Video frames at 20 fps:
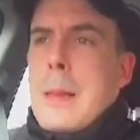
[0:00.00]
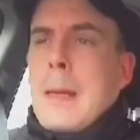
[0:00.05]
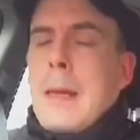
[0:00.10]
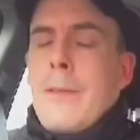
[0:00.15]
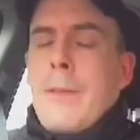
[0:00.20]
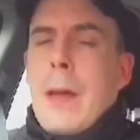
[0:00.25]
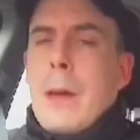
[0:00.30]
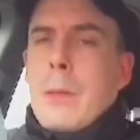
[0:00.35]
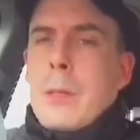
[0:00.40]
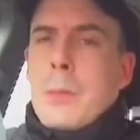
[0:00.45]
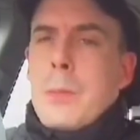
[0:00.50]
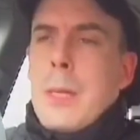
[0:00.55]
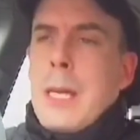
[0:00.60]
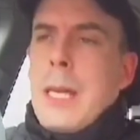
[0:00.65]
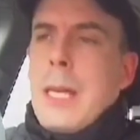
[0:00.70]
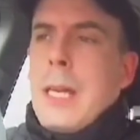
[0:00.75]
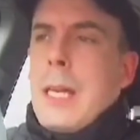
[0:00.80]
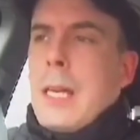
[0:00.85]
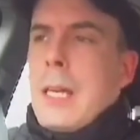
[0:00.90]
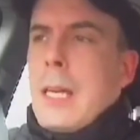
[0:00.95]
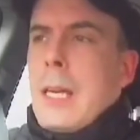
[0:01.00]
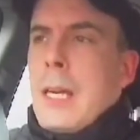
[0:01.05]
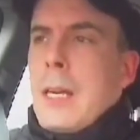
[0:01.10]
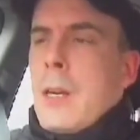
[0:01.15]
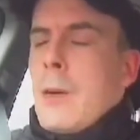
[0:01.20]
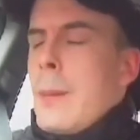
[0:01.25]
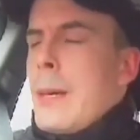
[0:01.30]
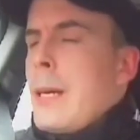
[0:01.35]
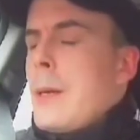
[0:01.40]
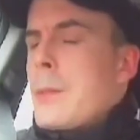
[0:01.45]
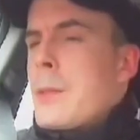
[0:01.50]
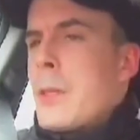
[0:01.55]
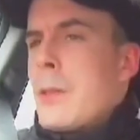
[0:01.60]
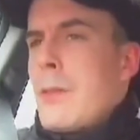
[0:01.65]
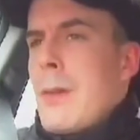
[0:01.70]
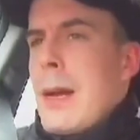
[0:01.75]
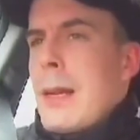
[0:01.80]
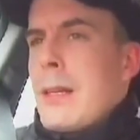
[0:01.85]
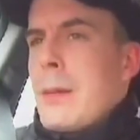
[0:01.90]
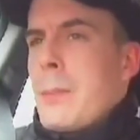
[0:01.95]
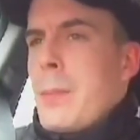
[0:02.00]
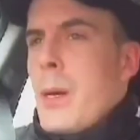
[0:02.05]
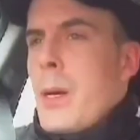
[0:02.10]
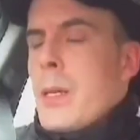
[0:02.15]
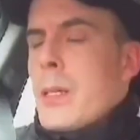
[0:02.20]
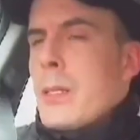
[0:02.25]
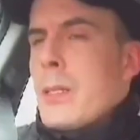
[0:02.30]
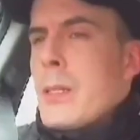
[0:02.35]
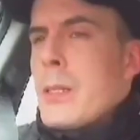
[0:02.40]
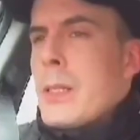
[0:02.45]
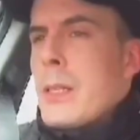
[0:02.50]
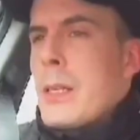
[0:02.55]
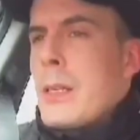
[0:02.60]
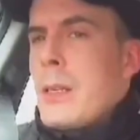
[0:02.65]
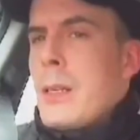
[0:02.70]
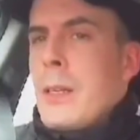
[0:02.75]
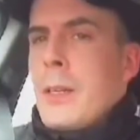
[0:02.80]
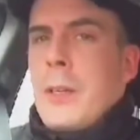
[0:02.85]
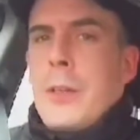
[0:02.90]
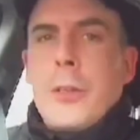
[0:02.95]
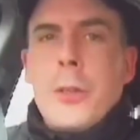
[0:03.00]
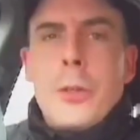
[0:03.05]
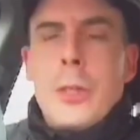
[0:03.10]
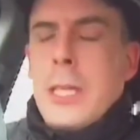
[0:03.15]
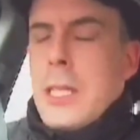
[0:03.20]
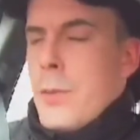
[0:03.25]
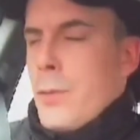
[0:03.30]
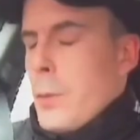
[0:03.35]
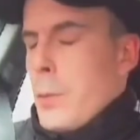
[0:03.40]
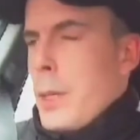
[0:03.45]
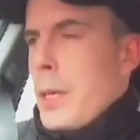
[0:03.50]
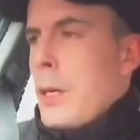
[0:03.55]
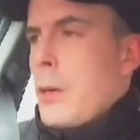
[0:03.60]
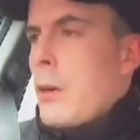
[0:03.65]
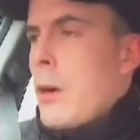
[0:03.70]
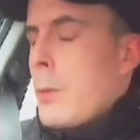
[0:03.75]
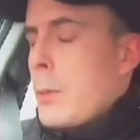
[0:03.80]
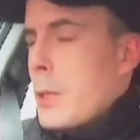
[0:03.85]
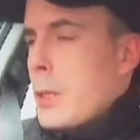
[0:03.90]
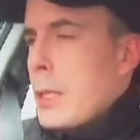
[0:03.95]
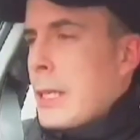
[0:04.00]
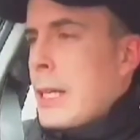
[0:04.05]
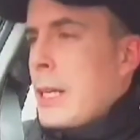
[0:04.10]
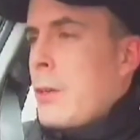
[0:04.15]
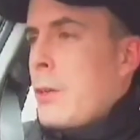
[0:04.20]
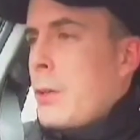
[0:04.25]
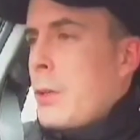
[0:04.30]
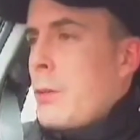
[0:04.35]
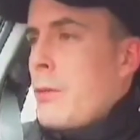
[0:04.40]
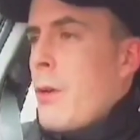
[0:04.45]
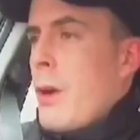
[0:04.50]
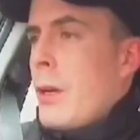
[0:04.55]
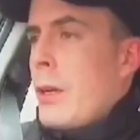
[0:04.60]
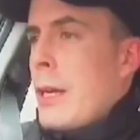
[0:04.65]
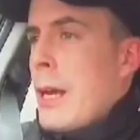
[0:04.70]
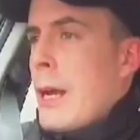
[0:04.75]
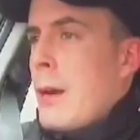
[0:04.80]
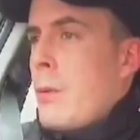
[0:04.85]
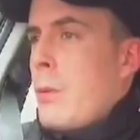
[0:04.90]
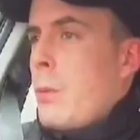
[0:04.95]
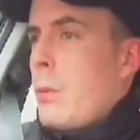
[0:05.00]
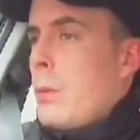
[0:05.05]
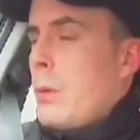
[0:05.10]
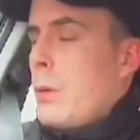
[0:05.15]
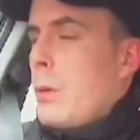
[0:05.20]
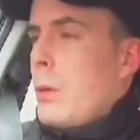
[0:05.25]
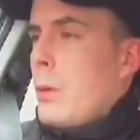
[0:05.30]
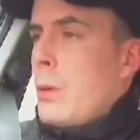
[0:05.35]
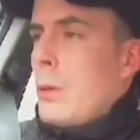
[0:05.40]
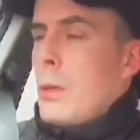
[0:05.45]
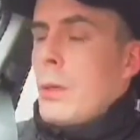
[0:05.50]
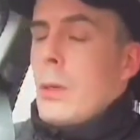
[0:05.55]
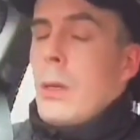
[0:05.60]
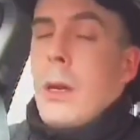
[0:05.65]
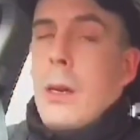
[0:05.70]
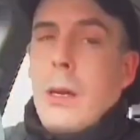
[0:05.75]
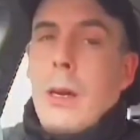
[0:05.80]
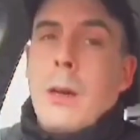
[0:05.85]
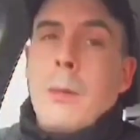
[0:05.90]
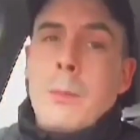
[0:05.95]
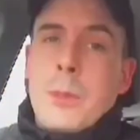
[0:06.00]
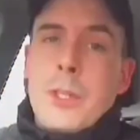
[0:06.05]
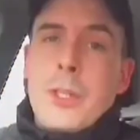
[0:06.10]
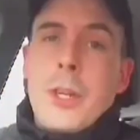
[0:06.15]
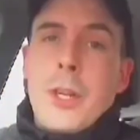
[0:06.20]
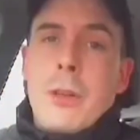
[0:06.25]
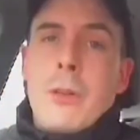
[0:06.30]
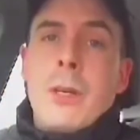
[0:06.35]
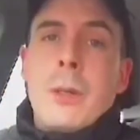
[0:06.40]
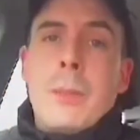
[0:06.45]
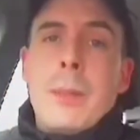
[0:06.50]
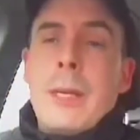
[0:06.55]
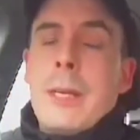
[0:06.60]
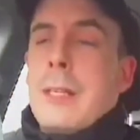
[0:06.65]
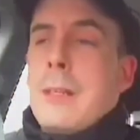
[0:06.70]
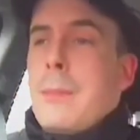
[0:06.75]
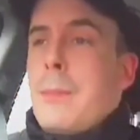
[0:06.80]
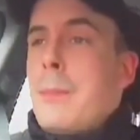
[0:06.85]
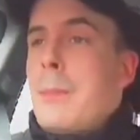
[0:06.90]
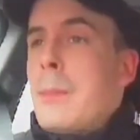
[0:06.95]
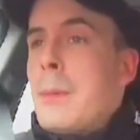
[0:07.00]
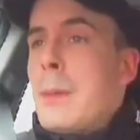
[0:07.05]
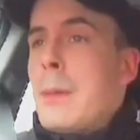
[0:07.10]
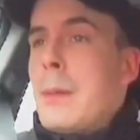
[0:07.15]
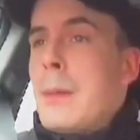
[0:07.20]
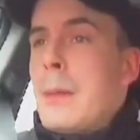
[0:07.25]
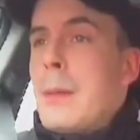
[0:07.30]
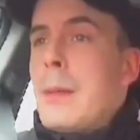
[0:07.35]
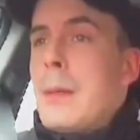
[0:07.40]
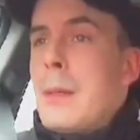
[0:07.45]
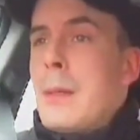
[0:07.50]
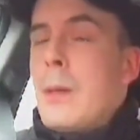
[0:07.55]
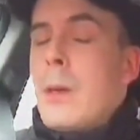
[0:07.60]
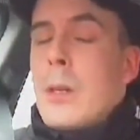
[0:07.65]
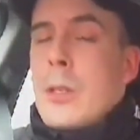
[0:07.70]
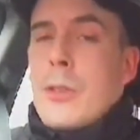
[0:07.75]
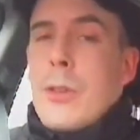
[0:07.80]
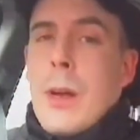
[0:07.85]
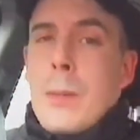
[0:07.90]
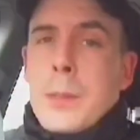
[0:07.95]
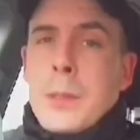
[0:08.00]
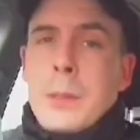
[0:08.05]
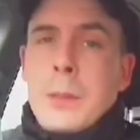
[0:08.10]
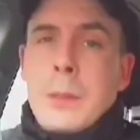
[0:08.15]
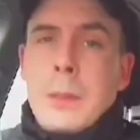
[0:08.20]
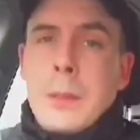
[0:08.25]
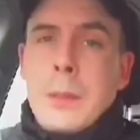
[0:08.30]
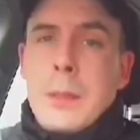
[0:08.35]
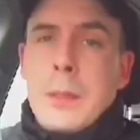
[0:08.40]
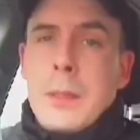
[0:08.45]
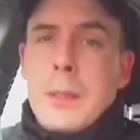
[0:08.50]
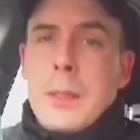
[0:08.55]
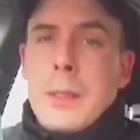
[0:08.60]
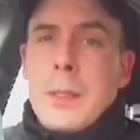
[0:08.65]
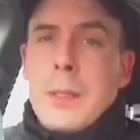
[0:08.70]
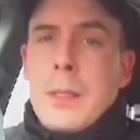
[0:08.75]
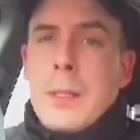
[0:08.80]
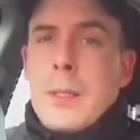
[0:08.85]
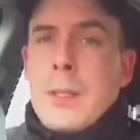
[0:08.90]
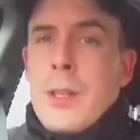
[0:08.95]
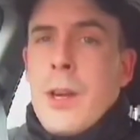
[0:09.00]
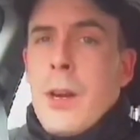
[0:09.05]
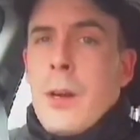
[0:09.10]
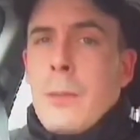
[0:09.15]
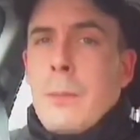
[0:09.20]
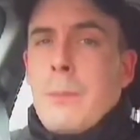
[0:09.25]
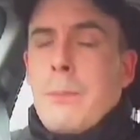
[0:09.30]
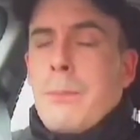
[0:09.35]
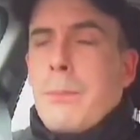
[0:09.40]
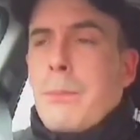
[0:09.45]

if that was me and I went up to a random person, I said, look, you do this for me or I'm going to kill you right now, I'm sure I'd be in a lot of trouble. So